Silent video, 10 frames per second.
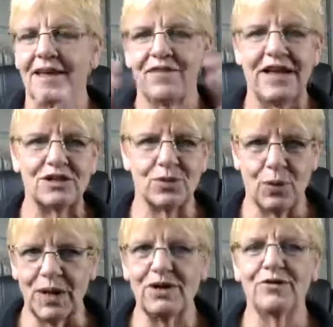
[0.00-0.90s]
Things were
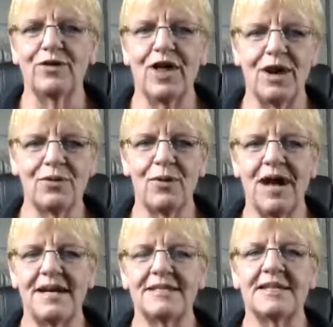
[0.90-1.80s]
wonderful
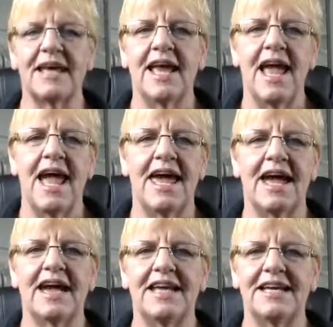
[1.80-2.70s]
health-wise, and
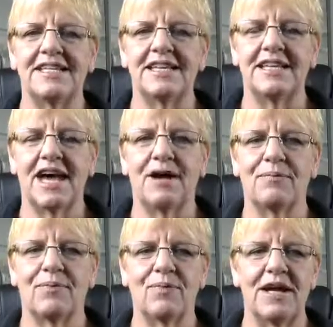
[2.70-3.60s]
I ended up
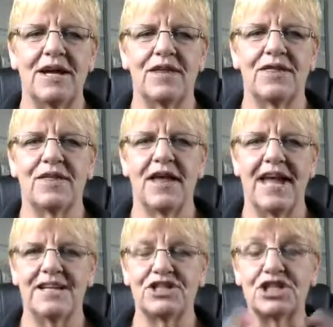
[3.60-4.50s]
with
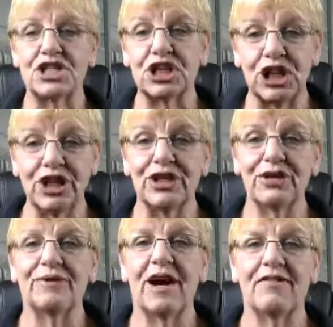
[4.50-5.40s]
a
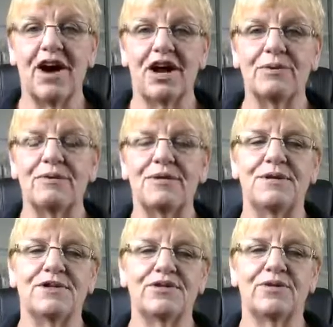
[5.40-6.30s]
slew of autoimmune
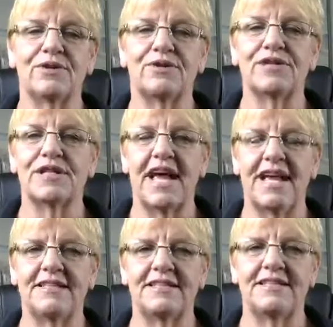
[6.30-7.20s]
disorders
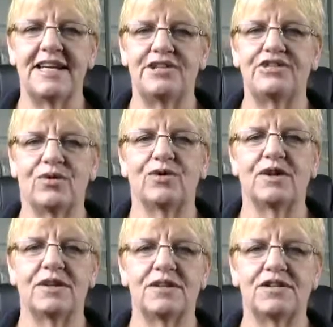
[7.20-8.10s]
and stage
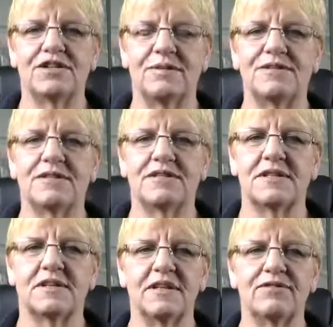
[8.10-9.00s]
4 cirrhosis of
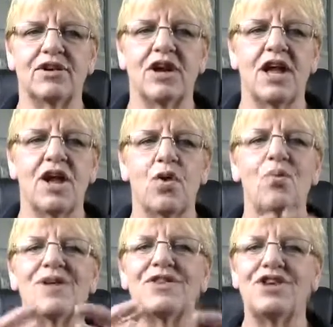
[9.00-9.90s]
the liver
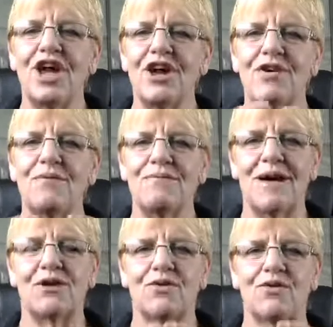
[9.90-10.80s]
with no
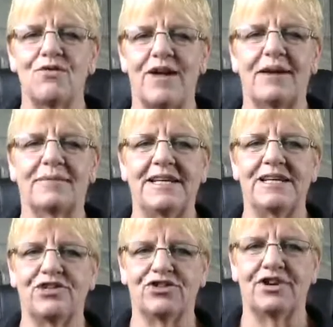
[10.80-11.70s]
medical family
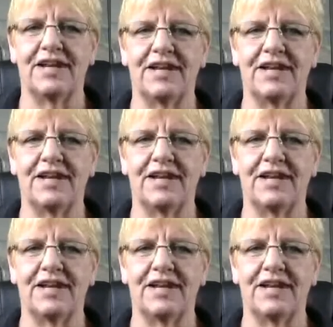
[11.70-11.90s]
history.